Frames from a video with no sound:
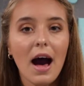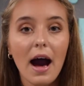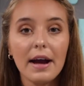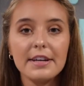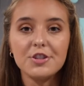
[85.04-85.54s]

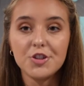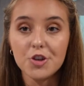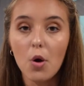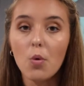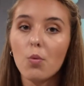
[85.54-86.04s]
I
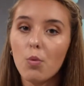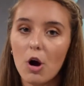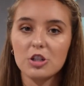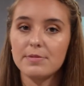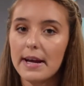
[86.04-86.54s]
don't
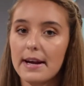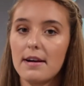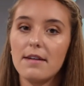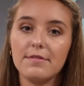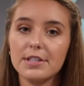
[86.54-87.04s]
wash my
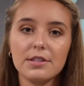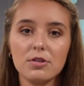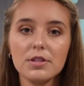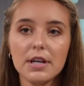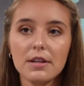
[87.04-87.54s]
hair every
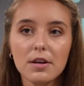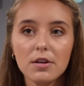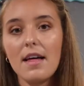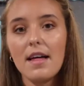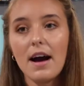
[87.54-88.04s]
single day though.
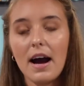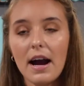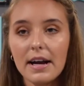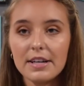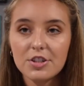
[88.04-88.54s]

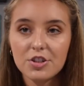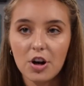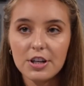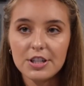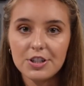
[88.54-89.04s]
I
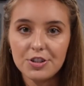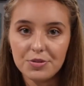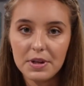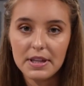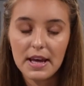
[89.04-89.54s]
started
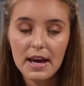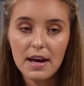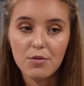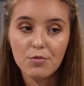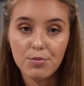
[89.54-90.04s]
doing
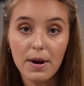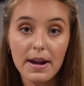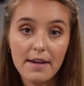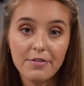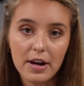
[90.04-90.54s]
that right
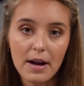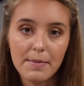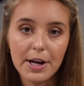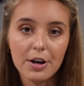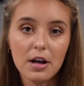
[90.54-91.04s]
after I got
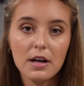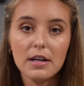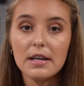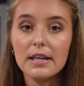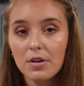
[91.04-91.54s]
my hair
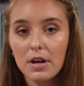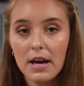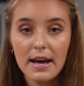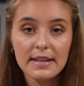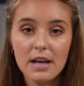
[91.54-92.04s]
cut, and
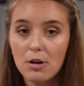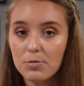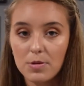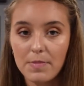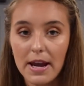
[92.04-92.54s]
it has helped
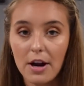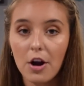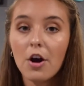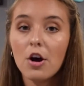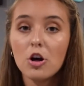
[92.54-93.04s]
with my
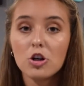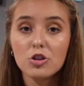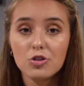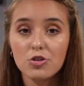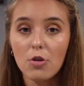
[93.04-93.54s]
hair
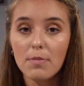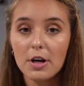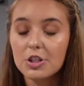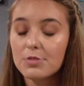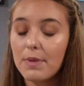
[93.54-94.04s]
so
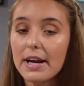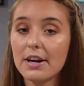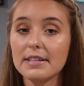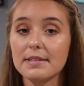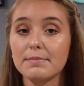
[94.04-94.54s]
much. My hair
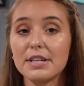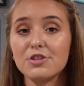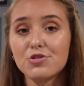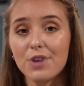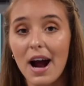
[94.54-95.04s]
hasn't been
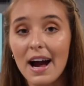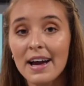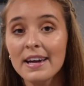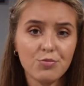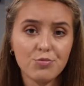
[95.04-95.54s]

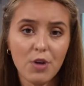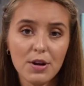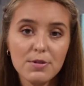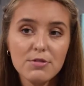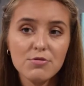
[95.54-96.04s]
dry.
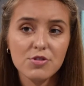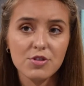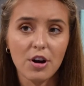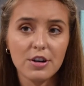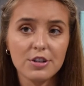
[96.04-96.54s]
Right when you
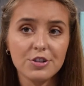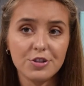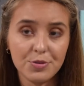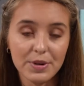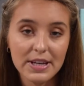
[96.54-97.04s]
start
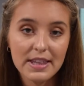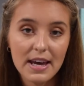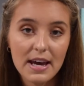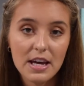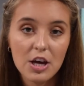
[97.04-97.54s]
doing
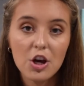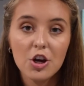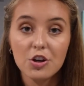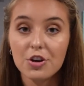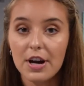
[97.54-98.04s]
that,
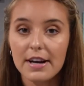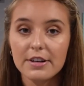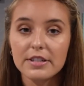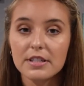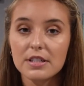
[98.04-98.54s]
your
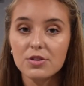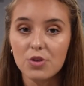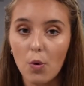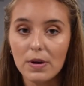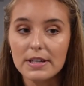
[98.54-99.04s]
hair is
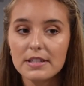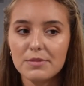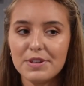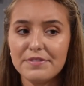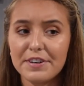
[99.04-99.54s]
going to
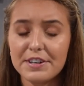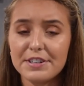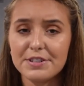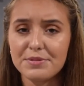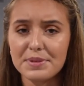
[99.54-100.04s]
be
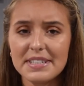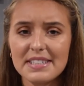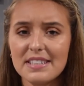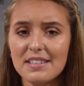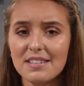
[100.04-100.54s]
very
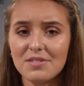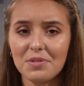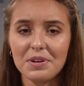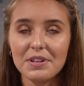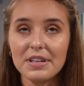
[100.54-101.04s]
greasy and
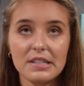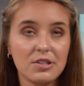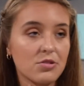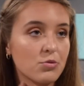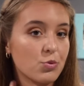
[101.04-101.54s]
oily and
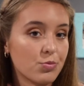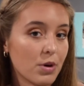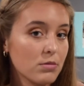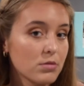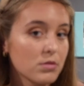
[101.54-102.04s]
just
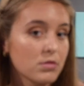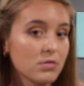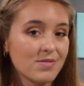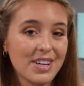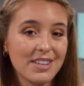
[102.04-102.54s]

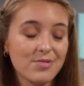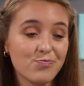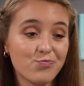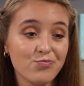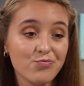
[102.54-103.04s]
gross, like
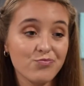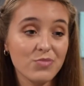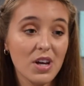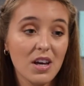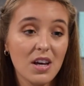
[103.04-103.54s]

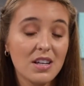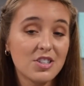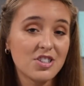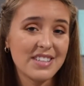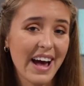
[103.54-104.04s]

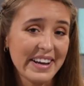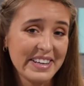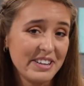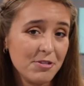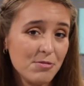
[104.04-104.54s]
just not
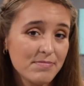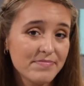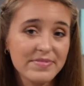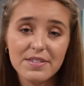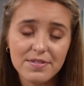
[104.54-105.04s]
cute
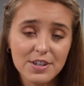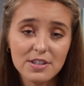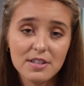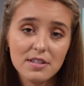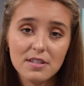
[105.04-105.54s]
the
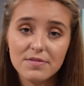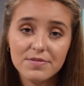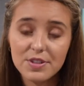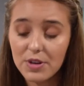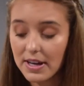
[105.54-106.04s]
first
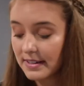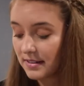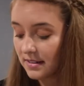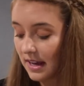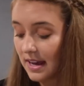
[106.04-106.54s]
few
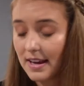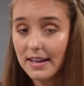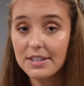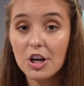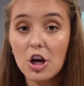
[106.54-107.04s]
days,
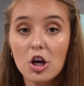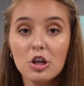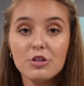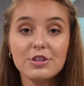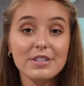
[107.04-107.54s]
and
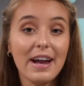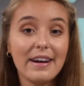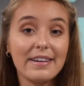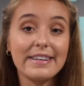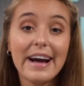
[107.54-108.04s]
you just
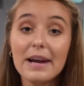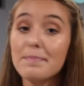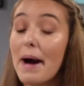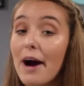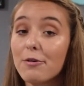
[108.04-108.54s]
gotta you gotta
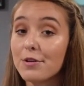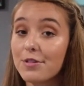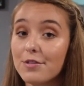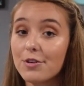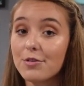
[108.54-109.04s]
power
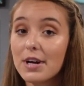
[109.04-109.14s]
through.